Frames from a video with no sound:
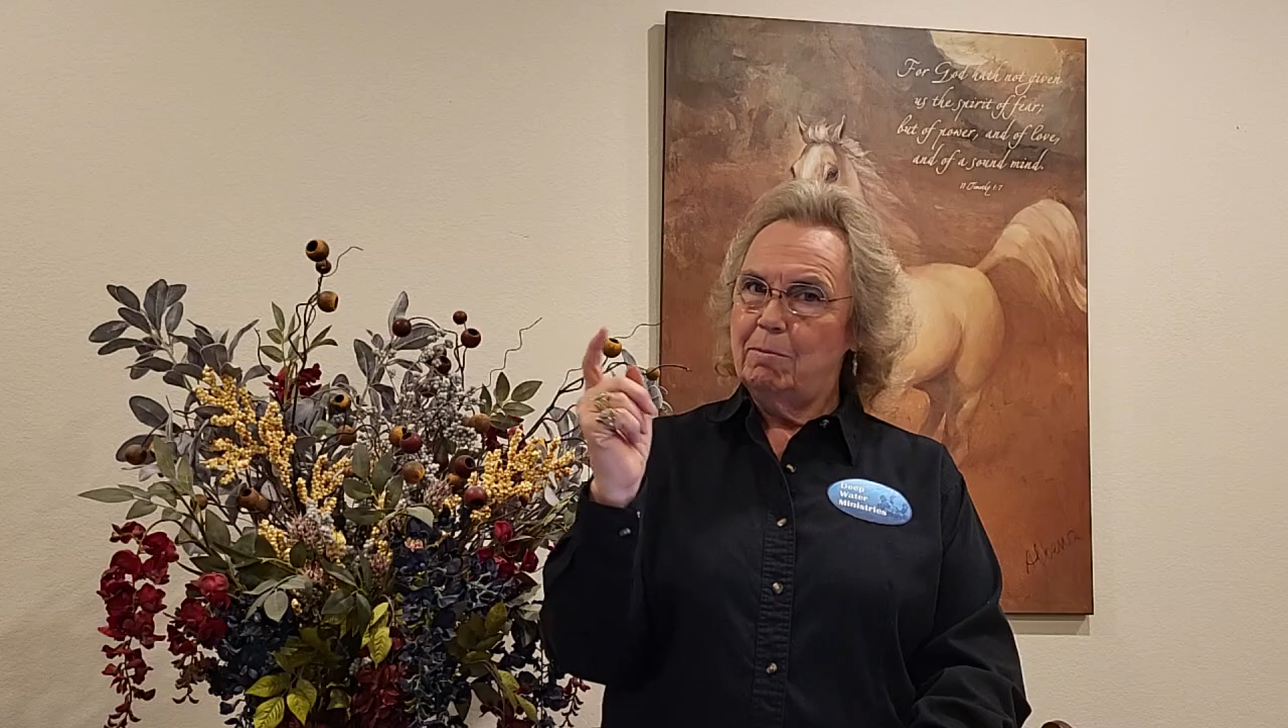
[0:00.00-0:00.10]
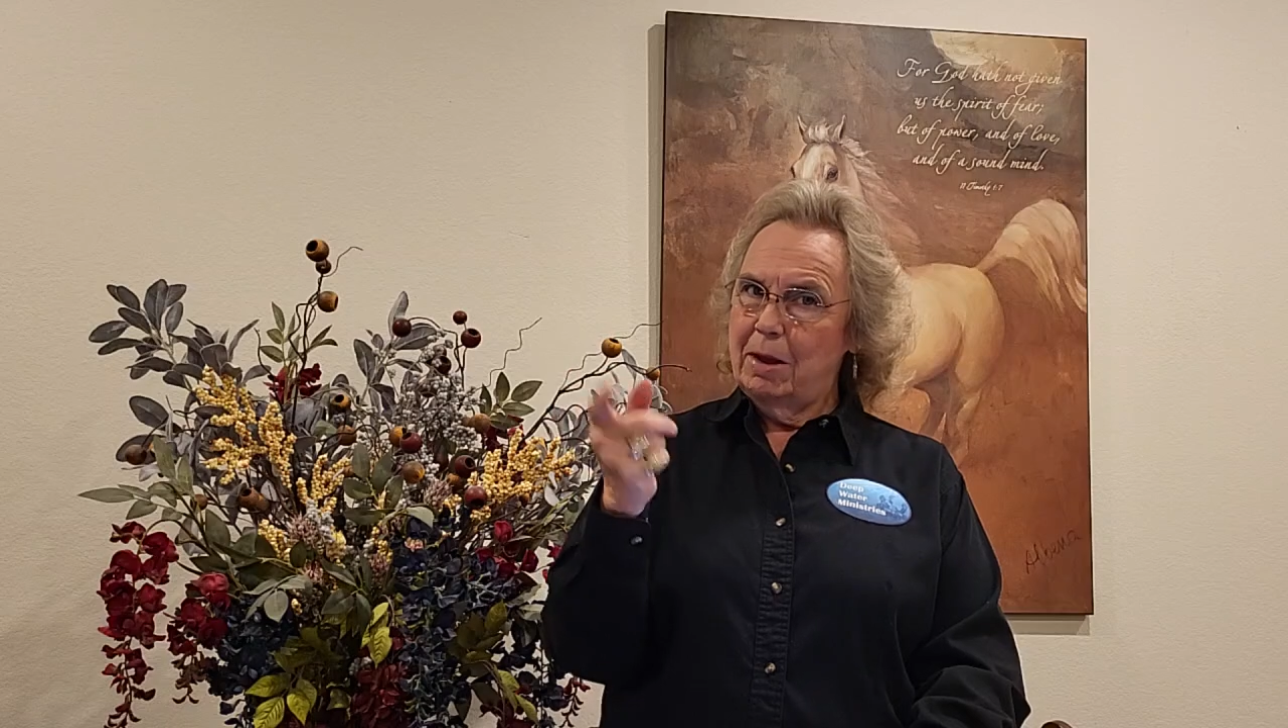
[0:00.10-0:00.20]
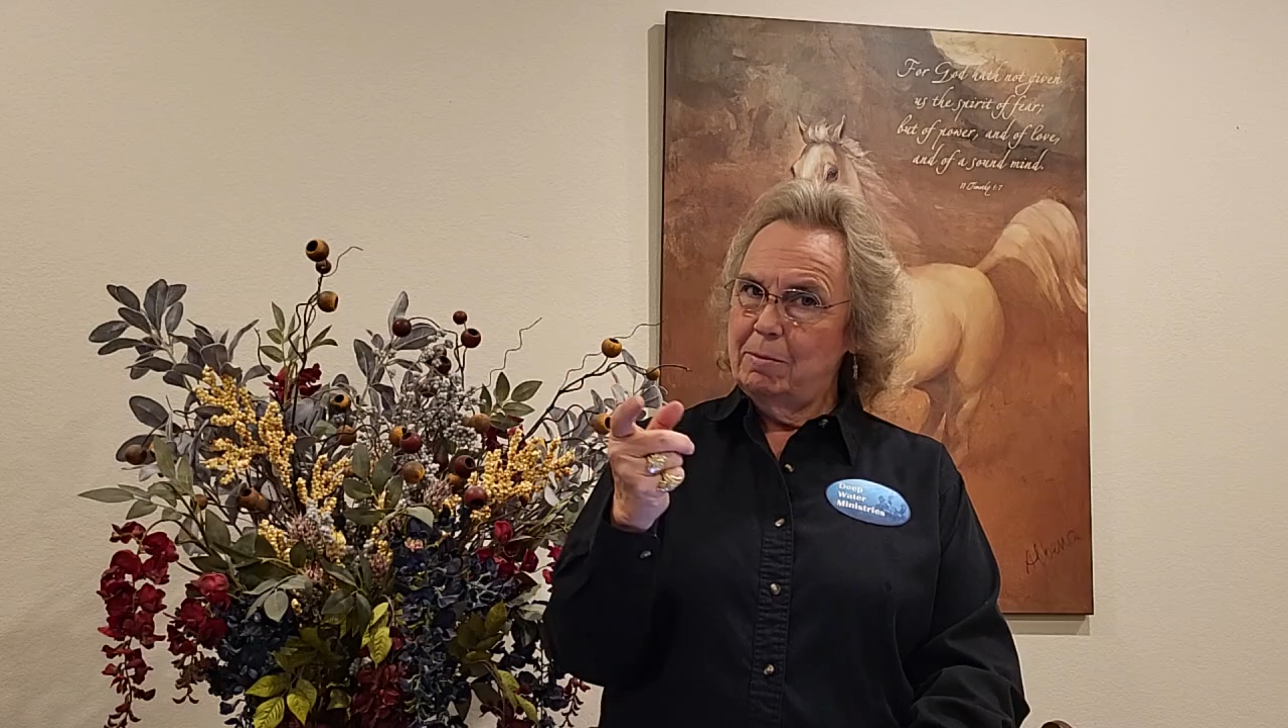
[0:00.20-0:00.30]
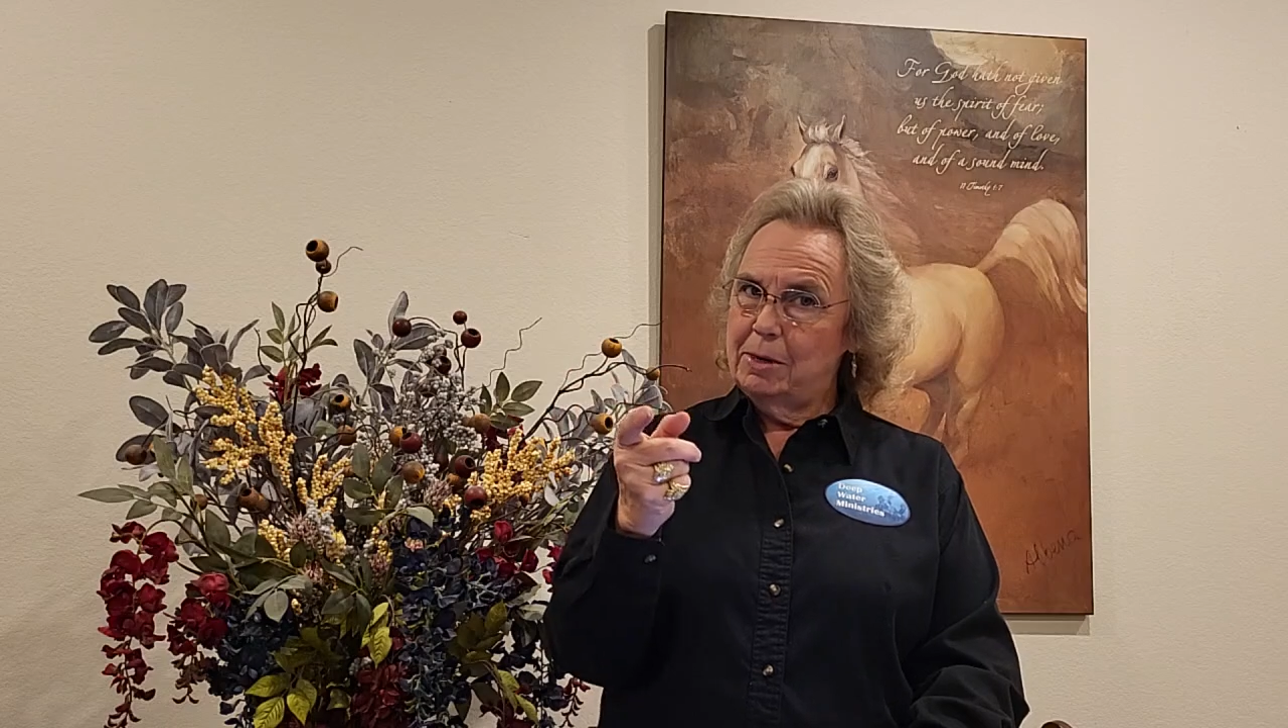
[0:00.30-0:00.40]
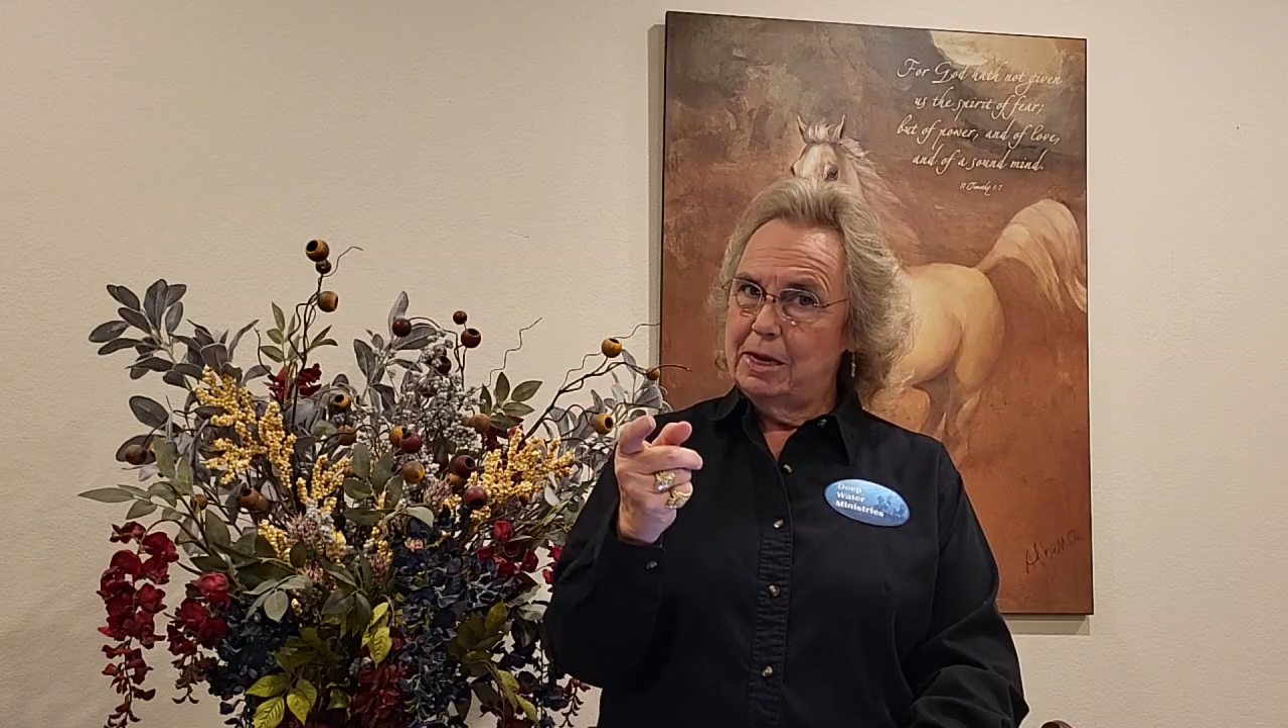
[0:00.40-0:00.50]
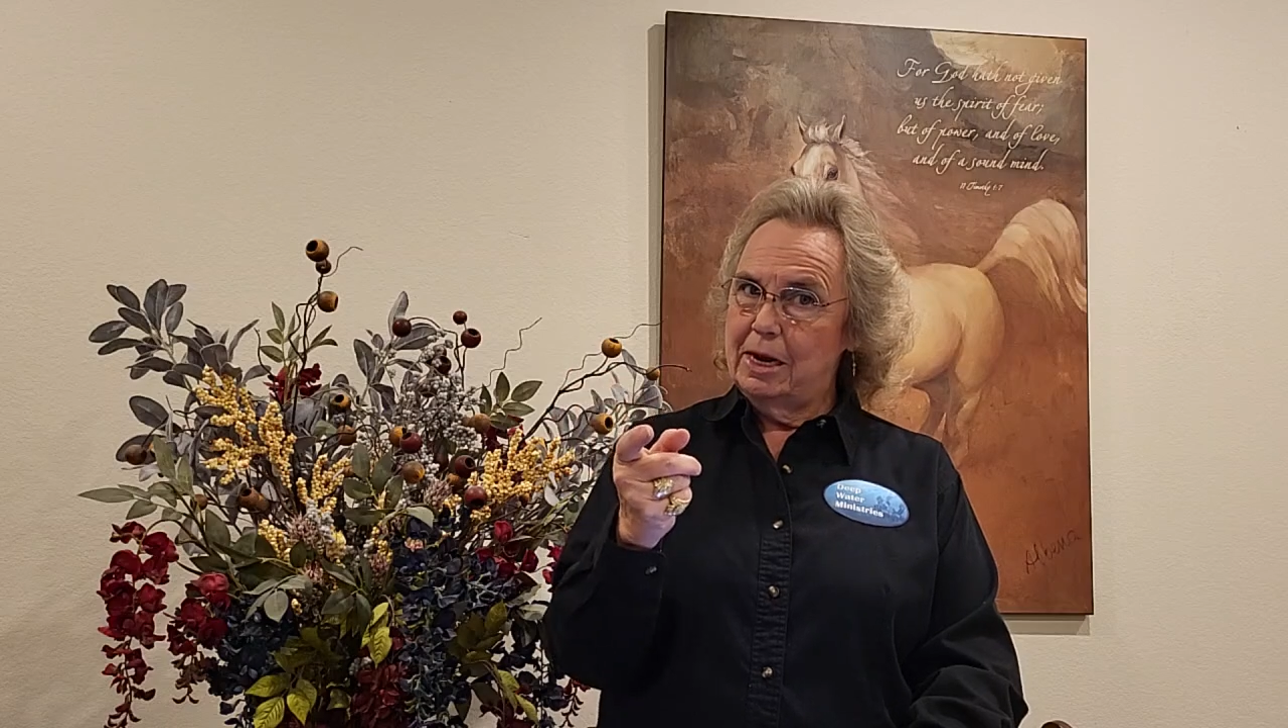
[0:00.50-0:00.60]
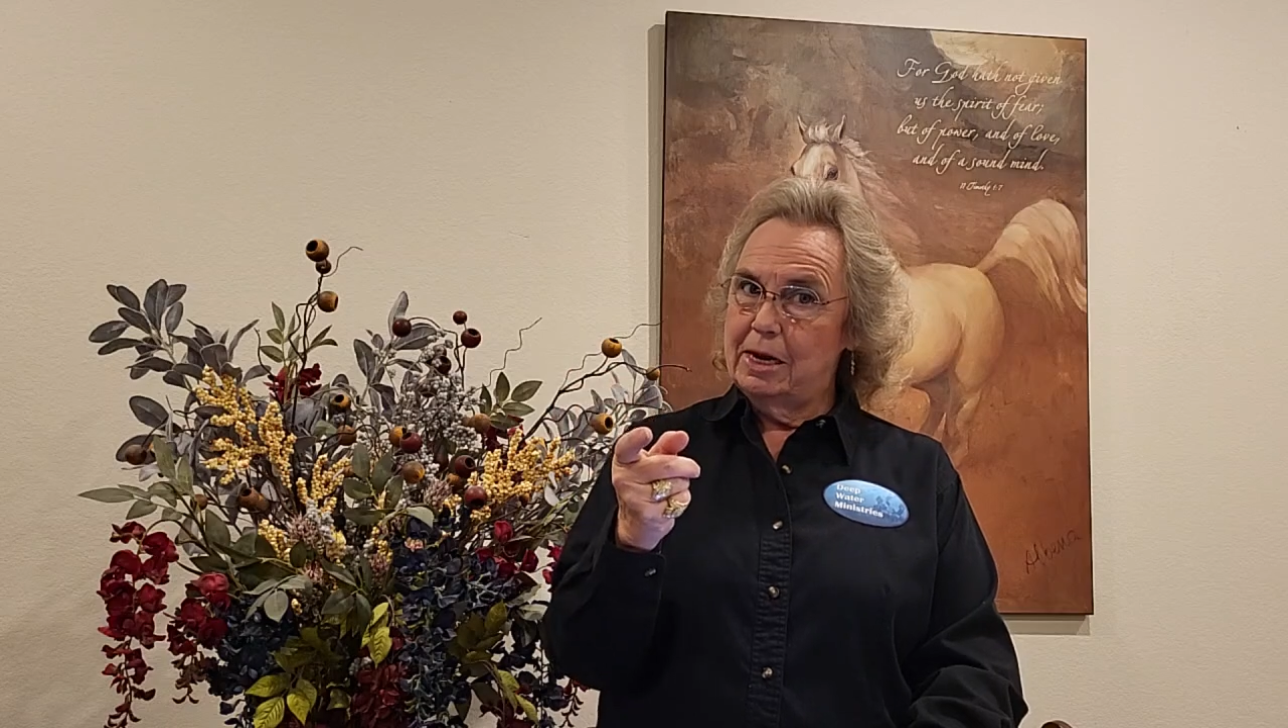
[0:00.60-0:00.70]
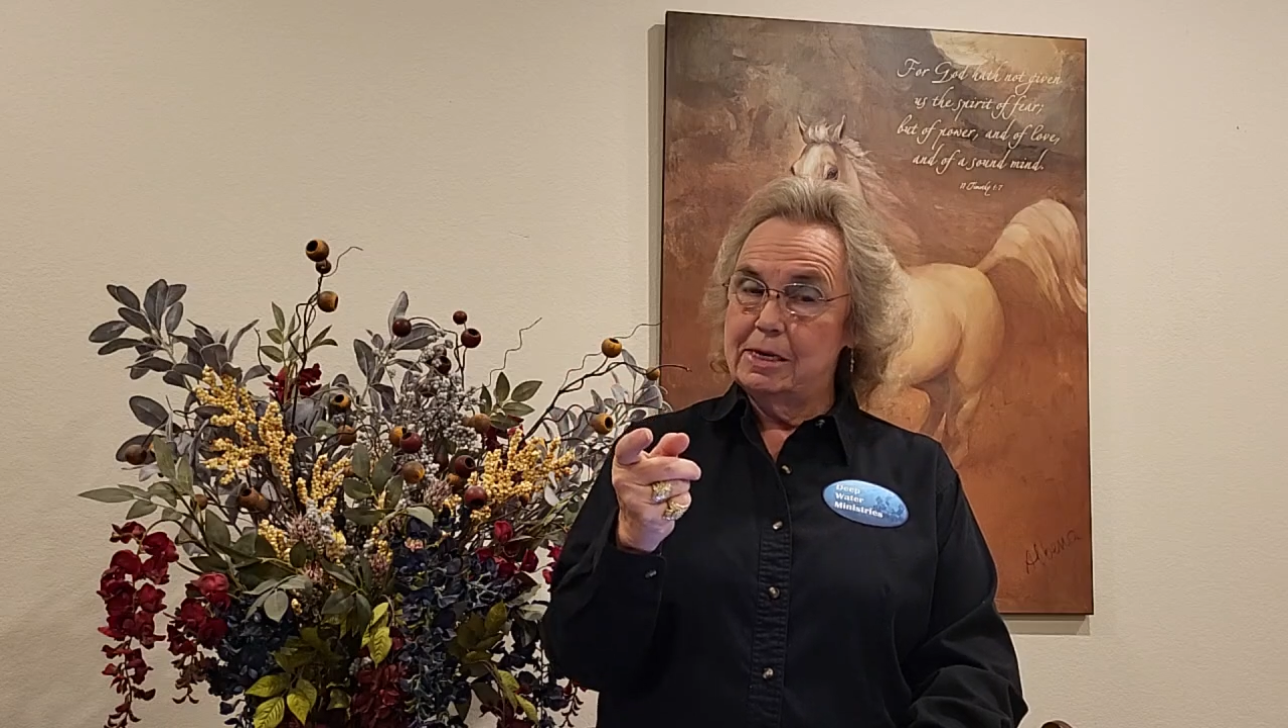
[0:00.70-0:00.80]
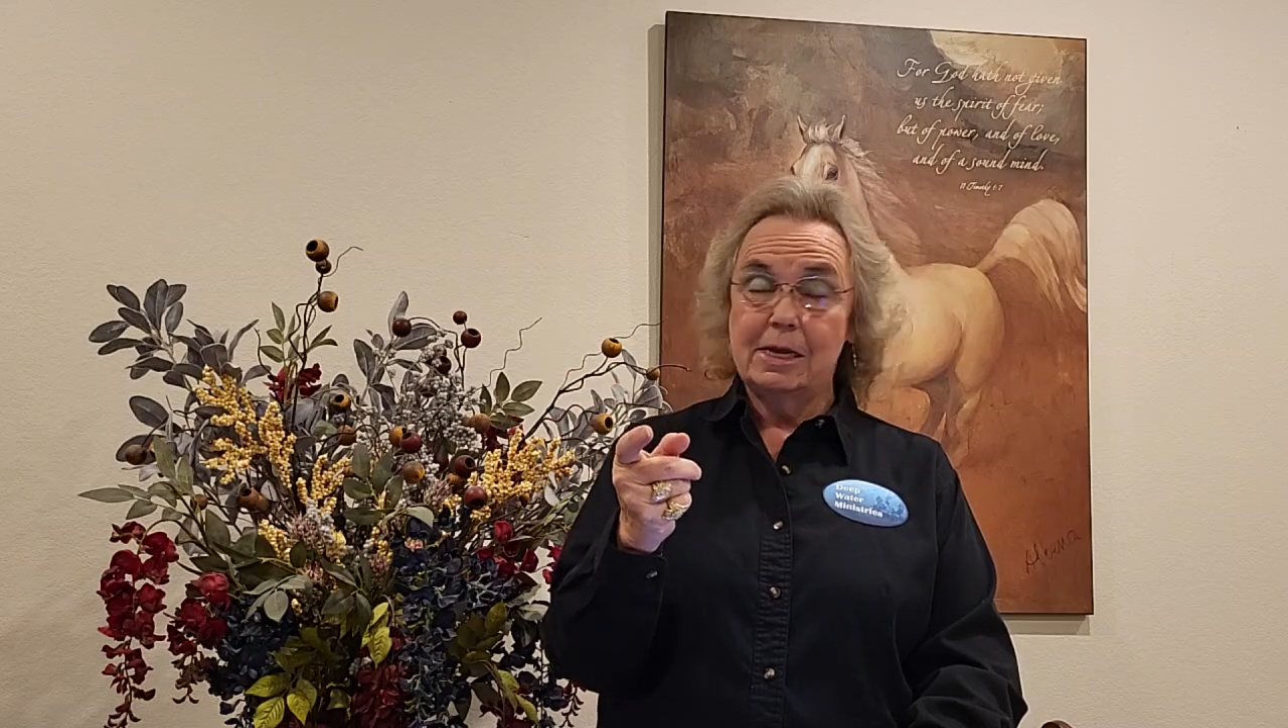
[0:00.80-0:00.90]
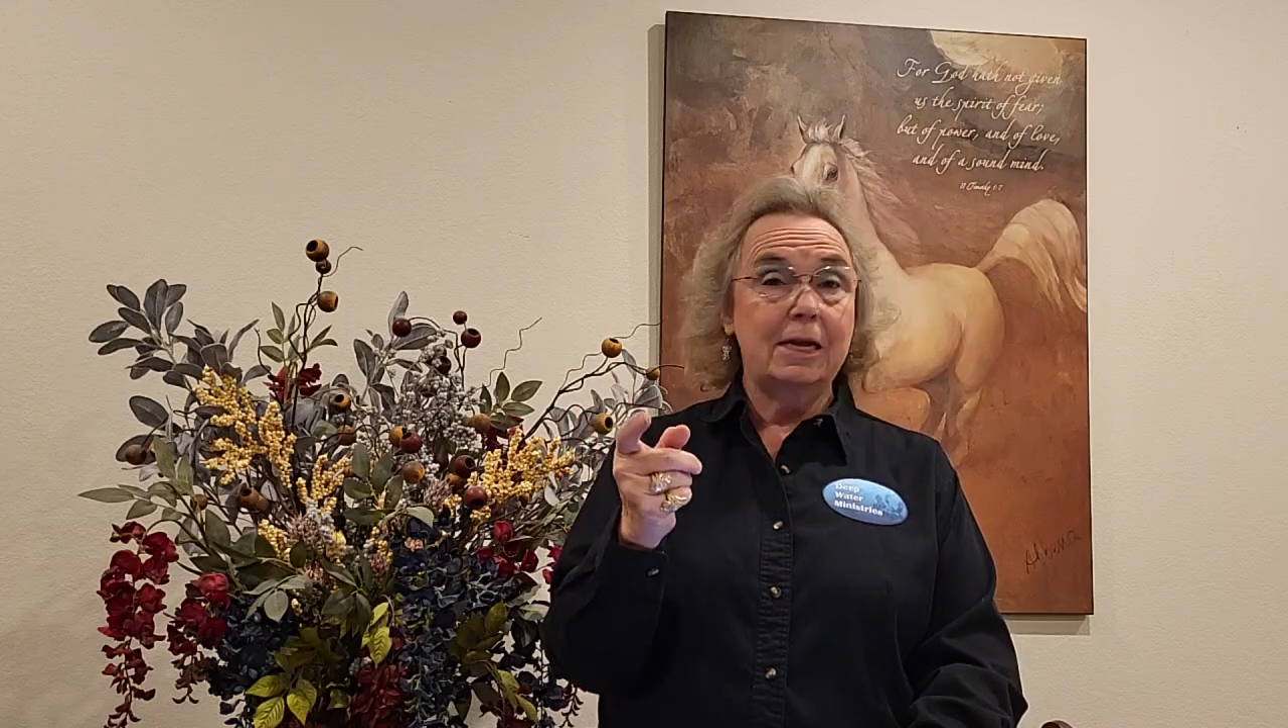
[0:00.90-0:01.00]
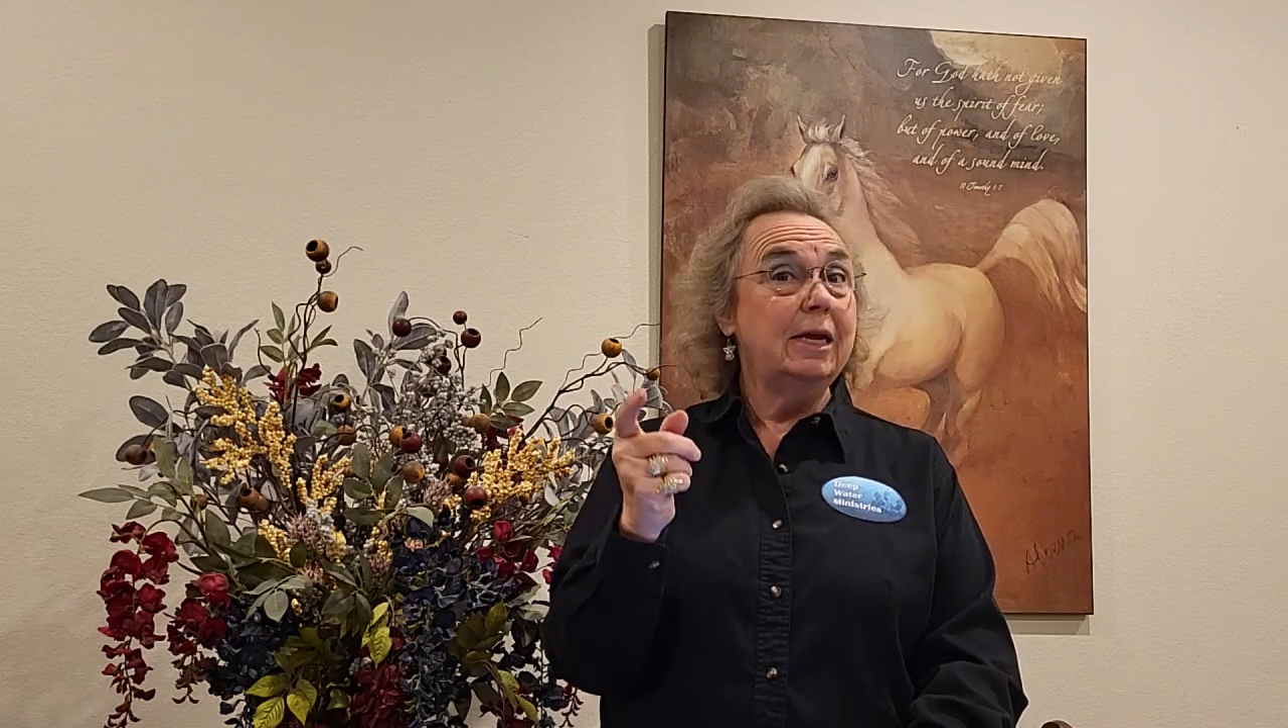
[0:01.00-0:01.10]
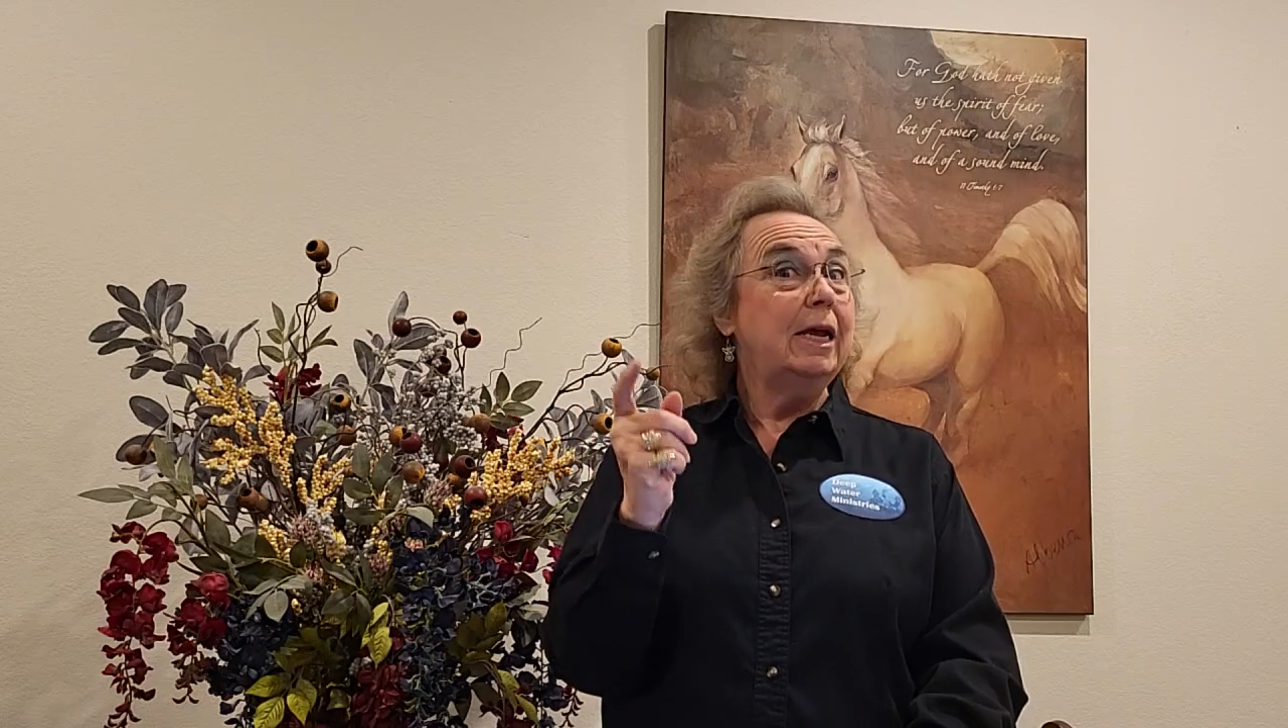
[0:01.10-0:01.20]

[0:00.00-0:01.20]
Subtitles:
baked potatoes,